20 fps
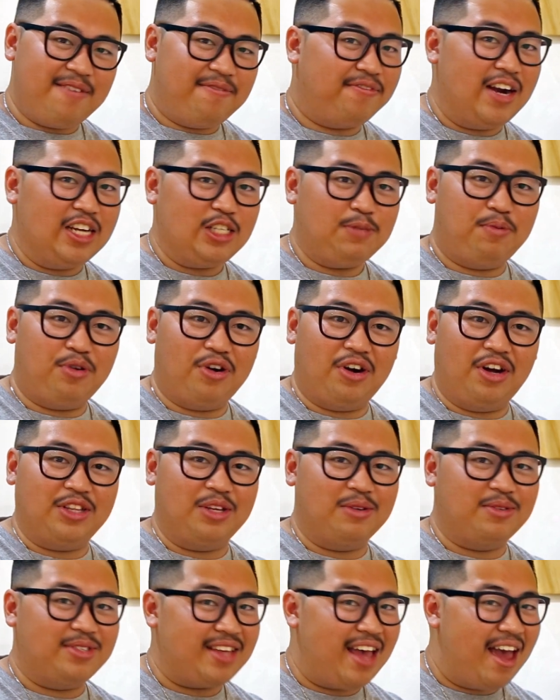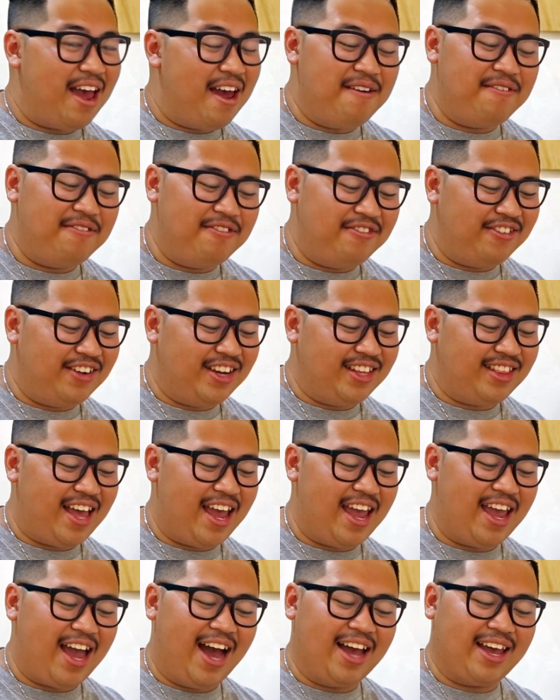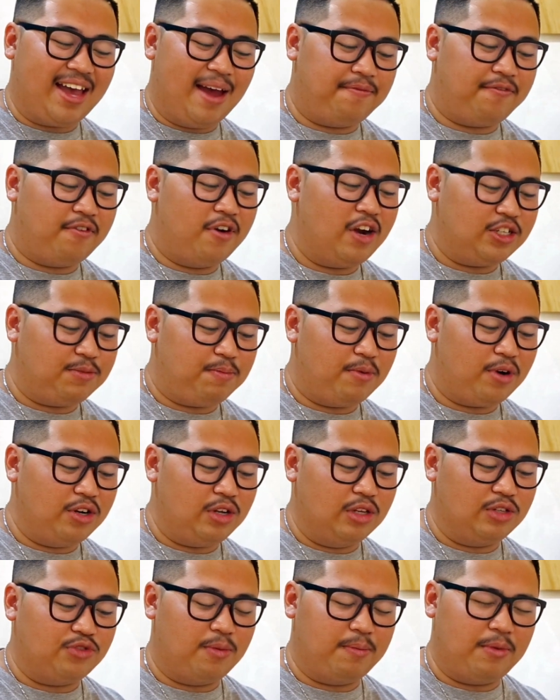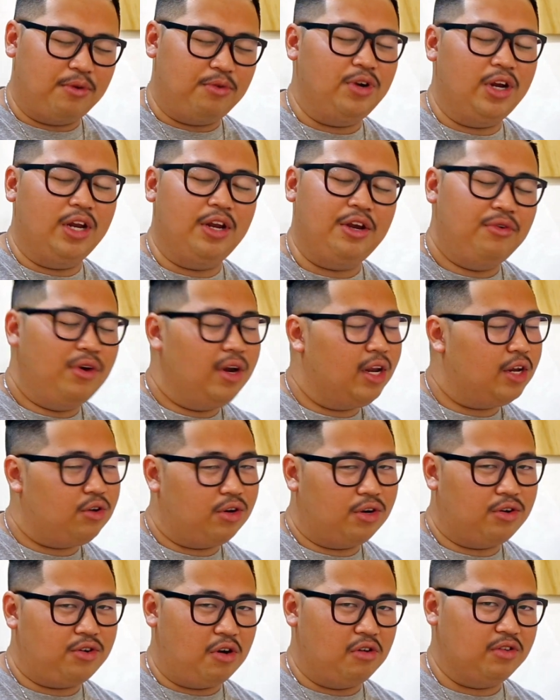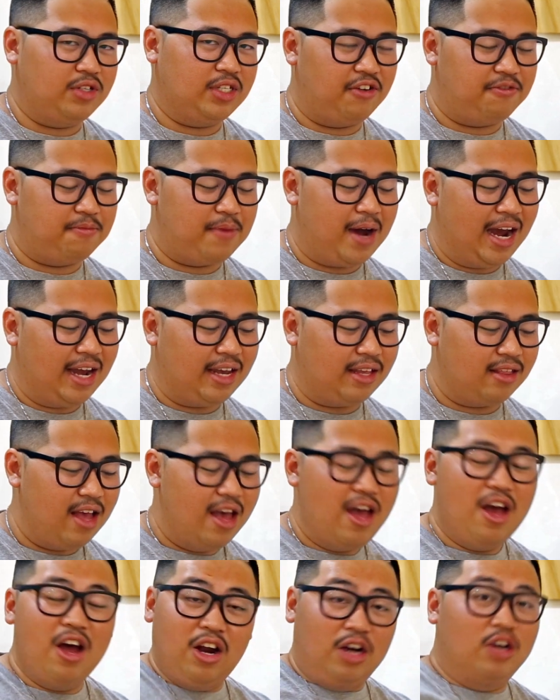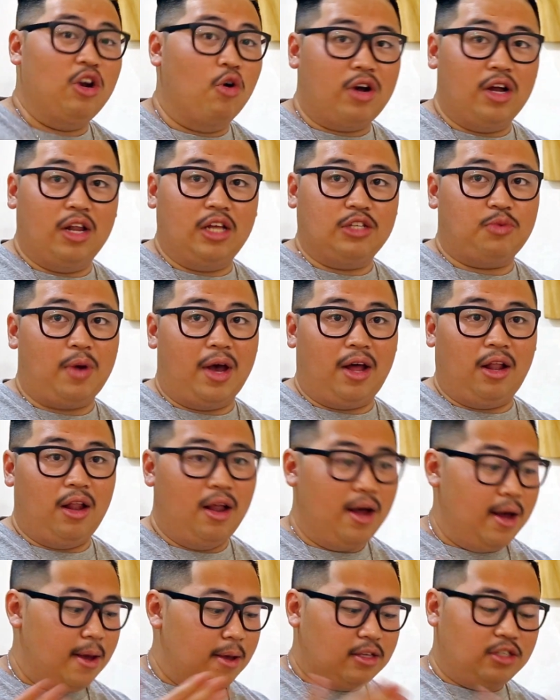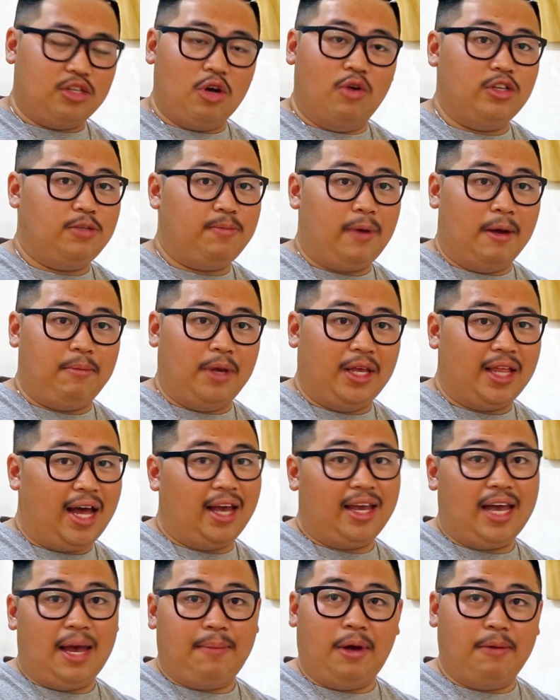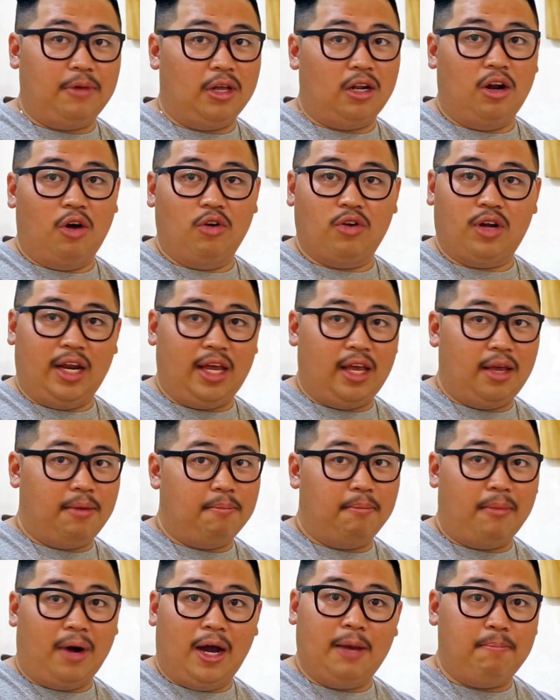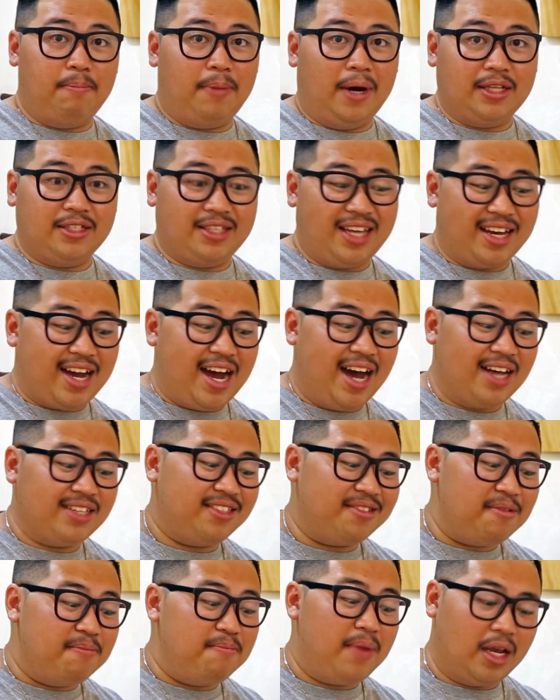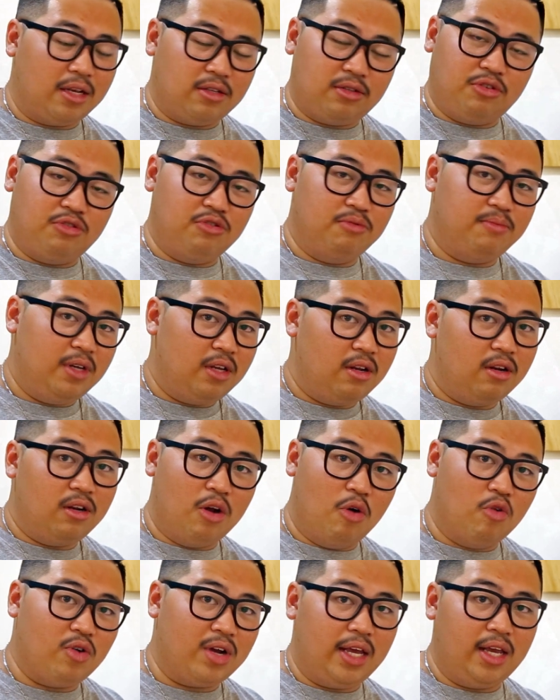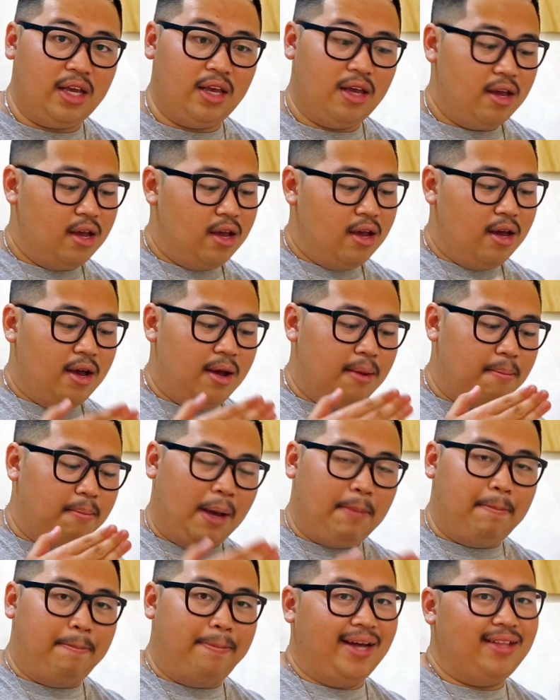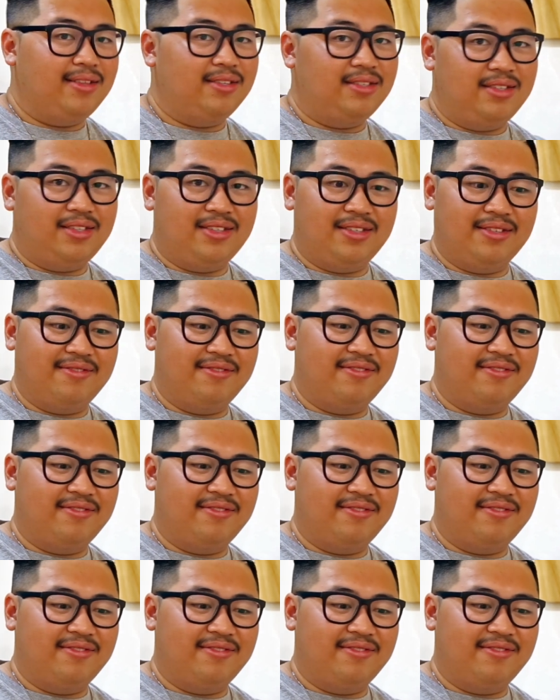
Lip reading: Fresh produce every day. I get fresh produce from really, really good grocer of mine. Local as well. So is my meat. I get my meat locally. My buns are custom made to me locally. My buns